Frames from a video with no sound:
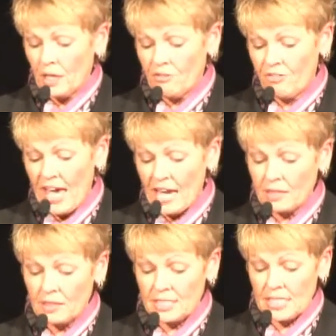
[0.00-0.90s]
In
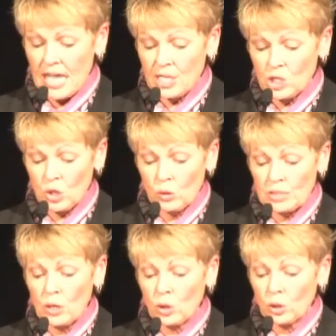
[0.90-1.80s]
fact, the slide
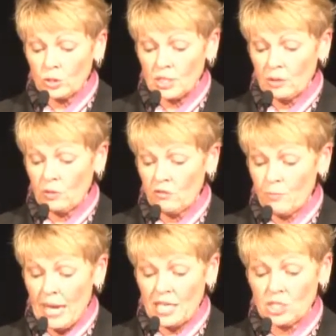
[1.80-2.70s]
shows how closely
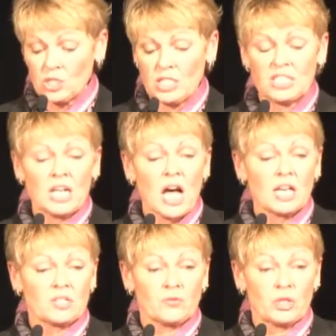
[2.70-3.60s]
we've managed these
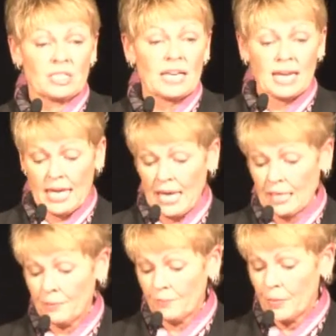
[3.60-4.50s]
costs for a
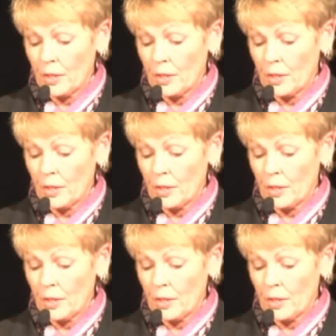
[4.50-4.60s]
decade.